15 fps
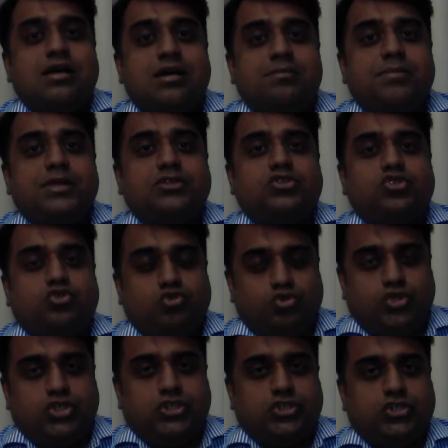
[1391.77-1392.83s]
commends
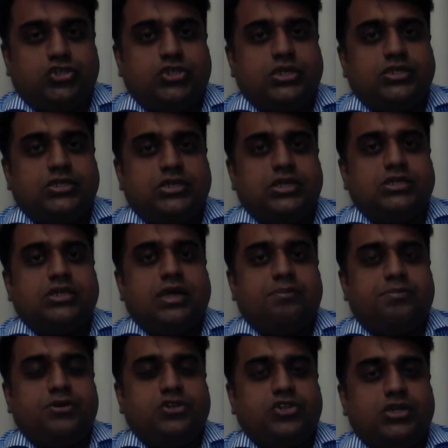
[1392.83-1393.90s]
two churches and says,
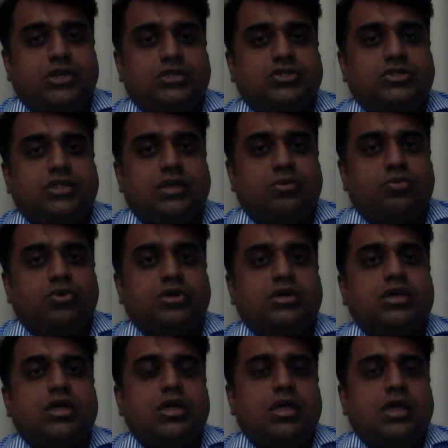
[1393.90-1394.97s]
appreciates their
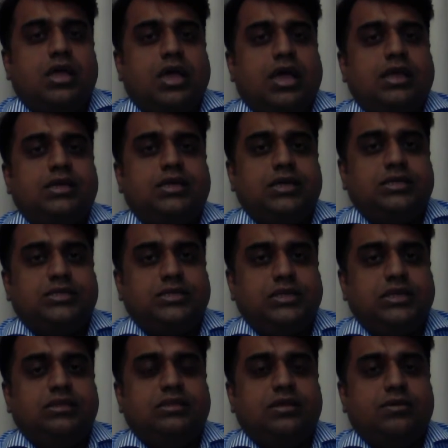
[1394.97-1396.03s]
work, and he has
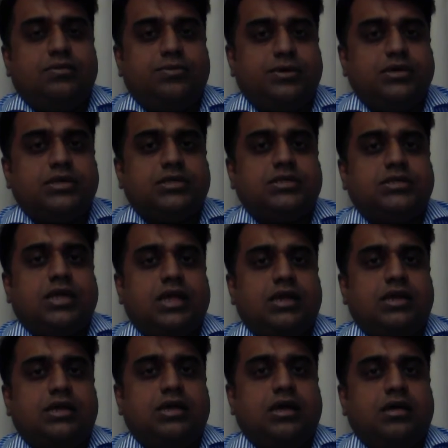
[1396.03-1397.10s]
seen their works,
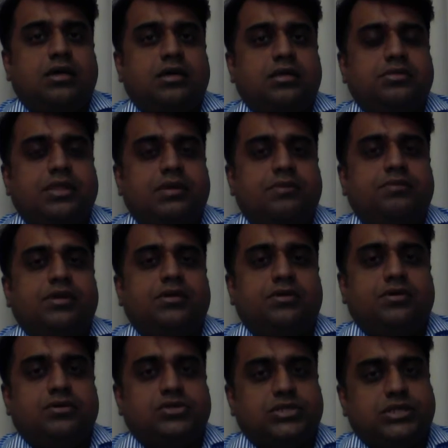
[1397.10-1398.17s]
and they will
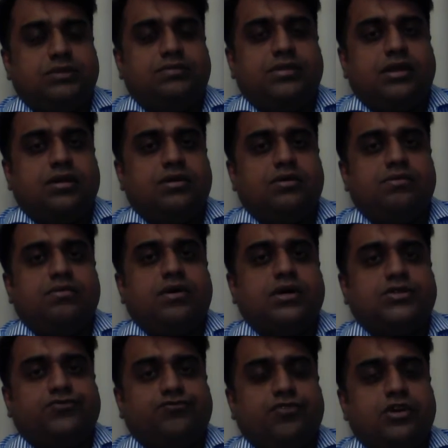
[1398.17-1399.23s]
receive their
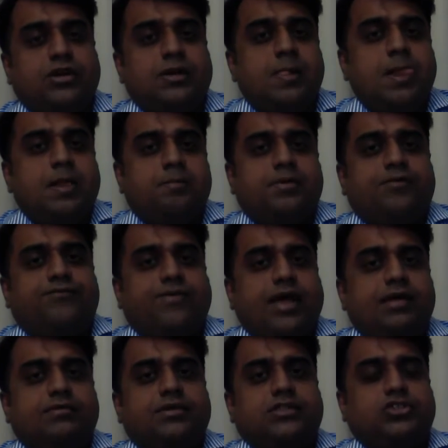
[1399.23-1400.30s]
rewards for it. But
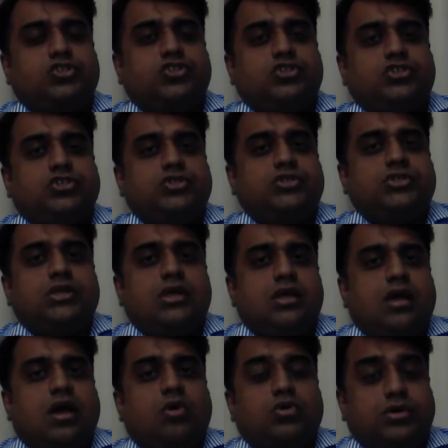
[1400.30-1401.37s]
five other churches
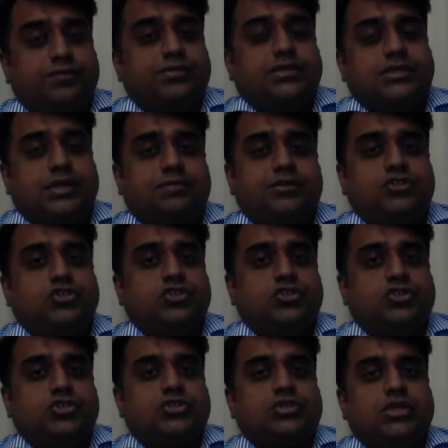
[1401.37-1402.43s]
out of the seven
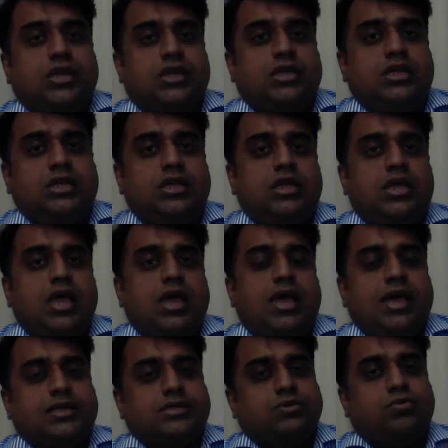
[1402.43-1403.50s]
churches, he
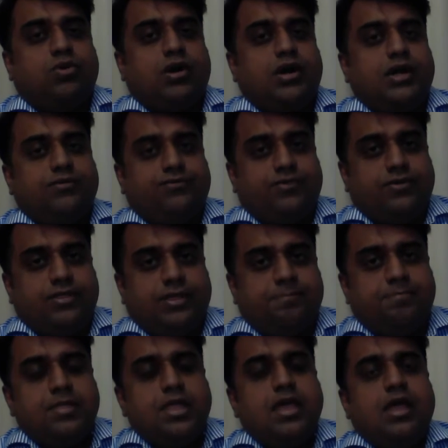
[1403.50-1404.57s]
has a warning for
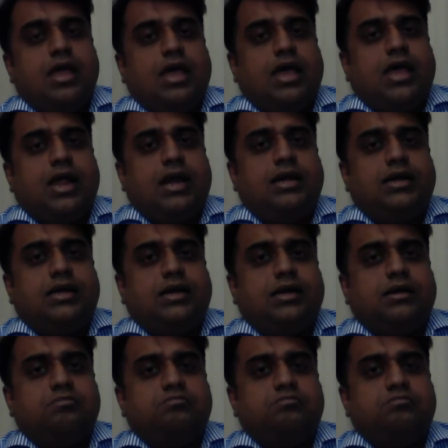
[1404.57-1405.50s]
them. And